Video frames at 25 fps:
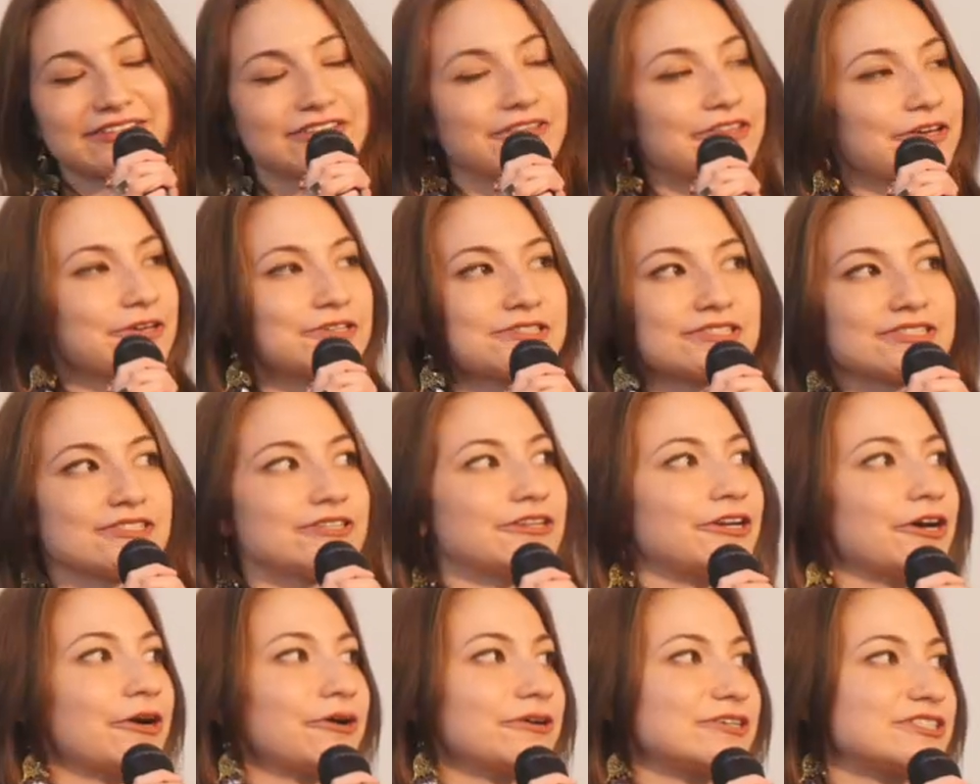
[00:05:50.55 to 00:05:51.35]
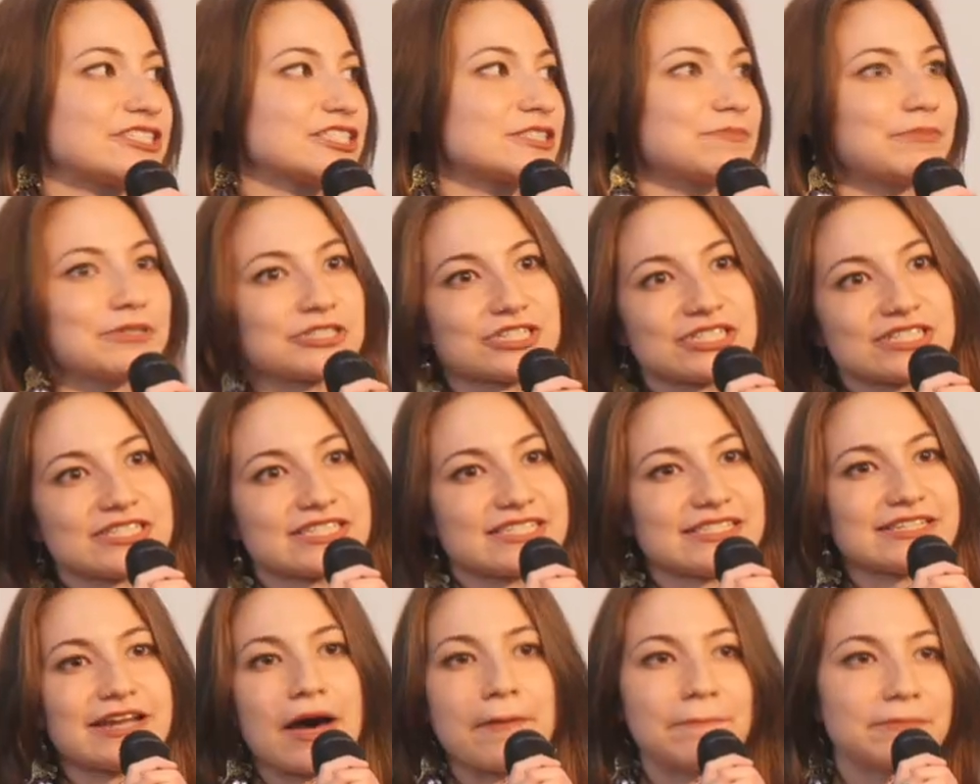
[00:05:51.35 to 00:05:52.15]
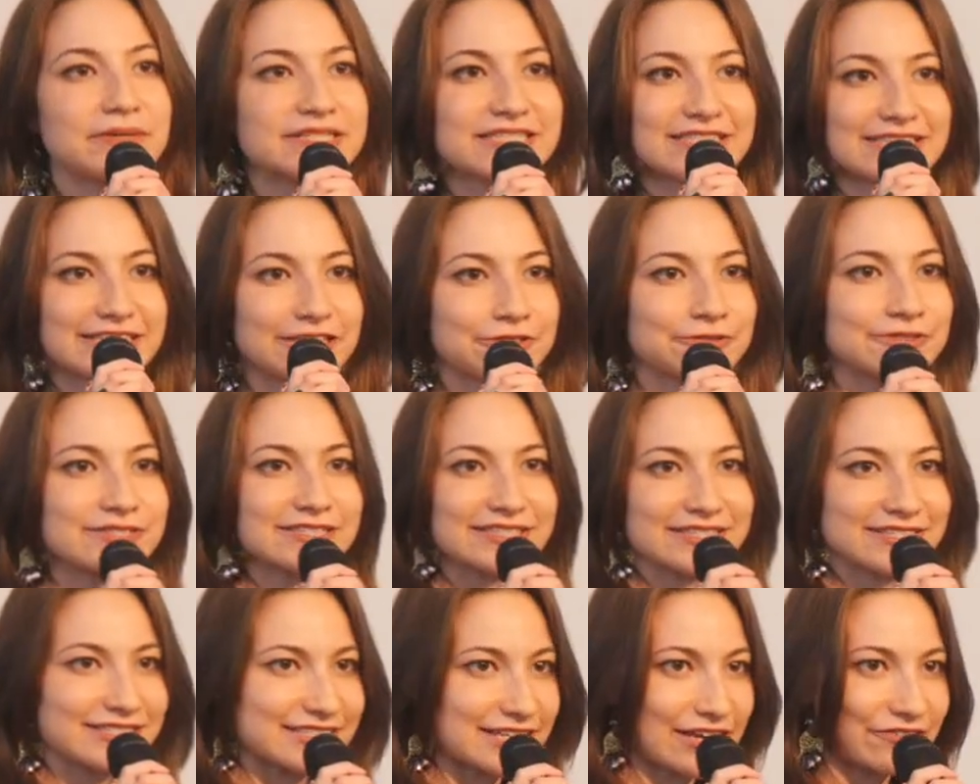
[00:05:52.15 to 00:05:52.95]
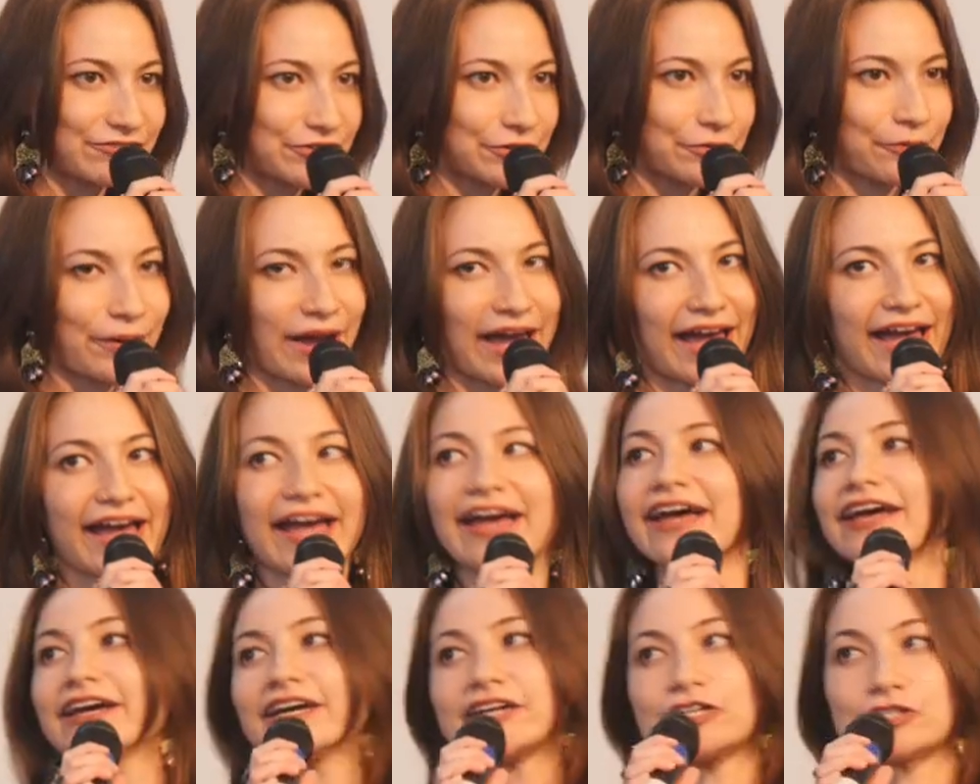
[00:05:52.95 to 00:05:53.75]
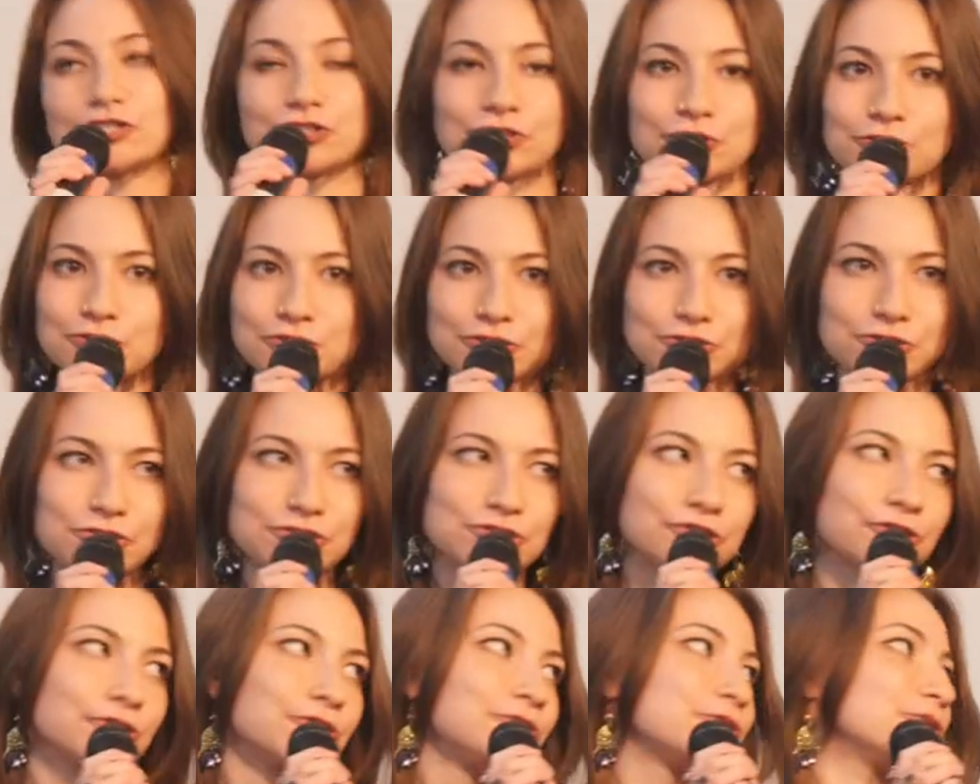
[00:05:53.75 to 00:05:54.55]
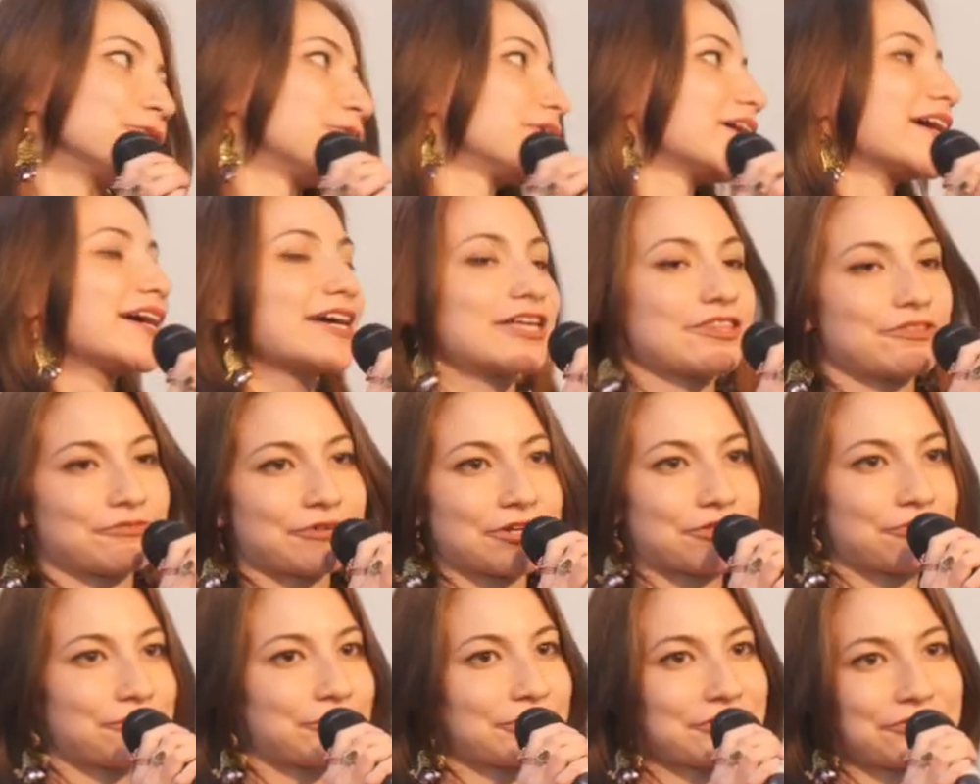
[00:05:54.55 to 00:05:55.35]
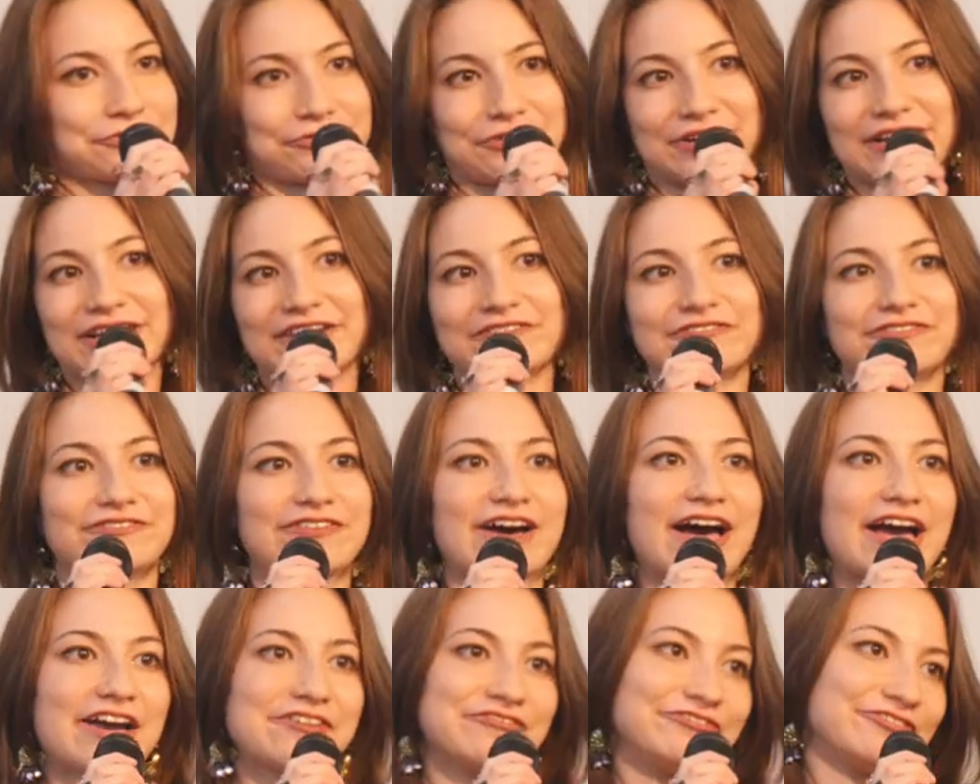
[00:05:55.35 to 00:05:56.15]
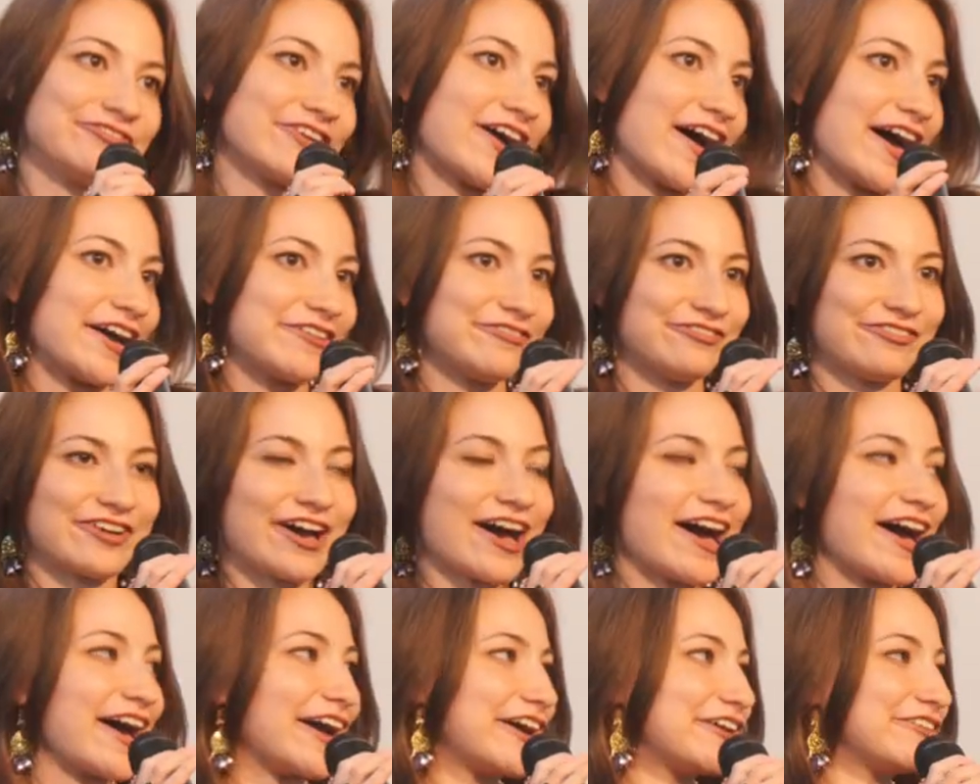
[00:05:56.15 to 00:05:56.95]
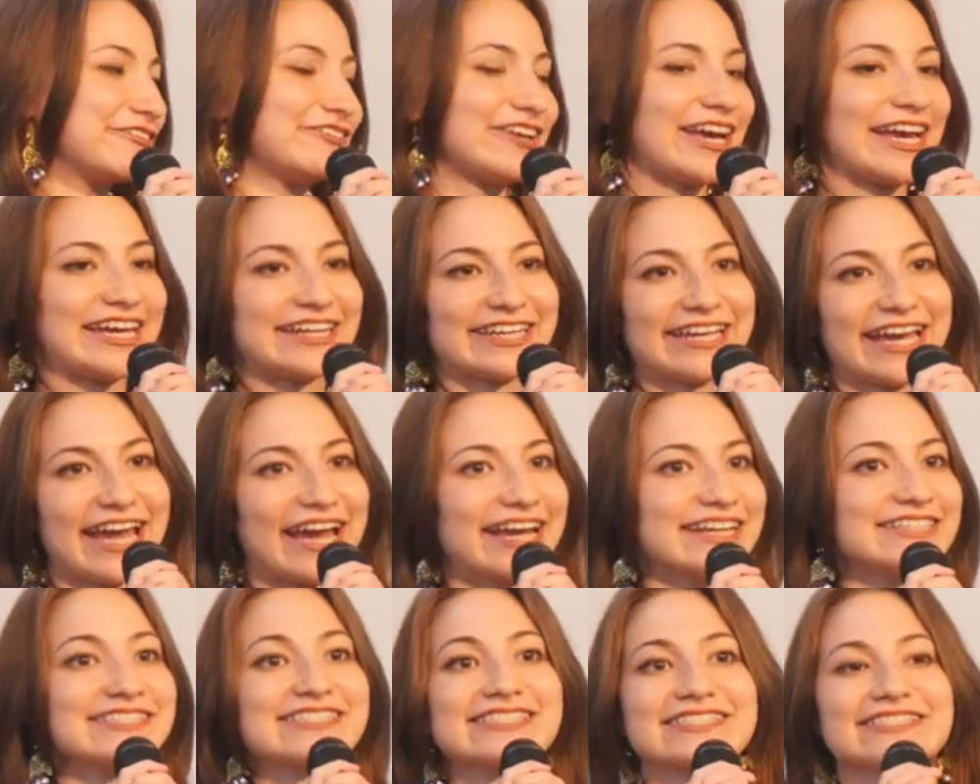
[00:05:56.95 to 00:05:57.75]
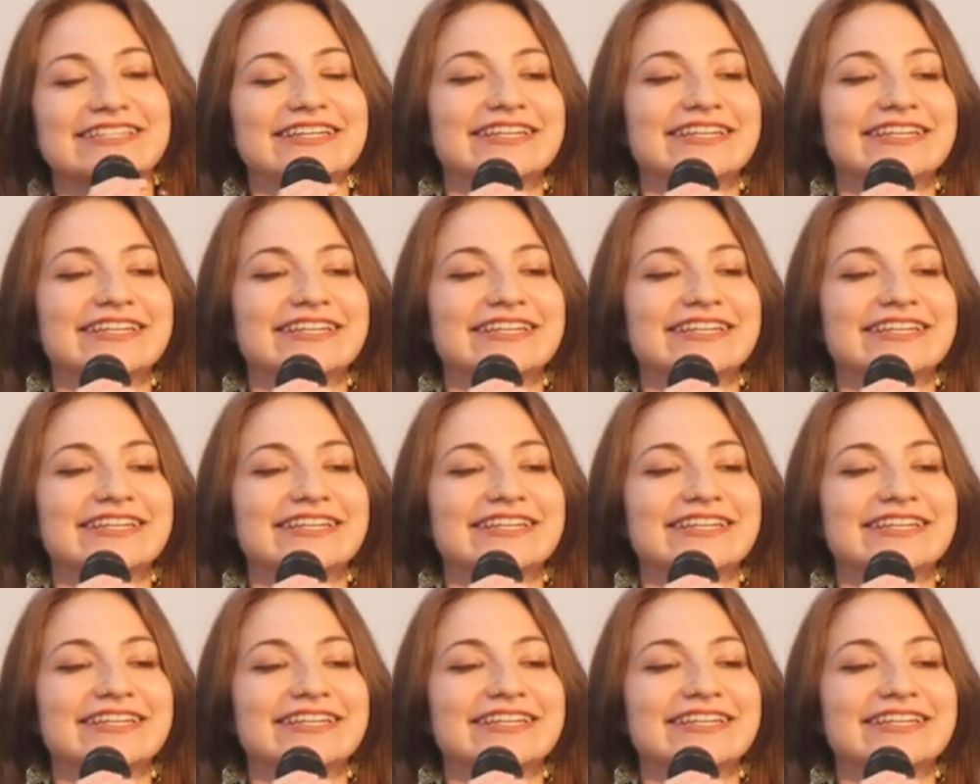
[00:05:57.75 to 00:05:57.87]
those, you know, auspicious number sequences everywhere 222, 333, 555, 88s.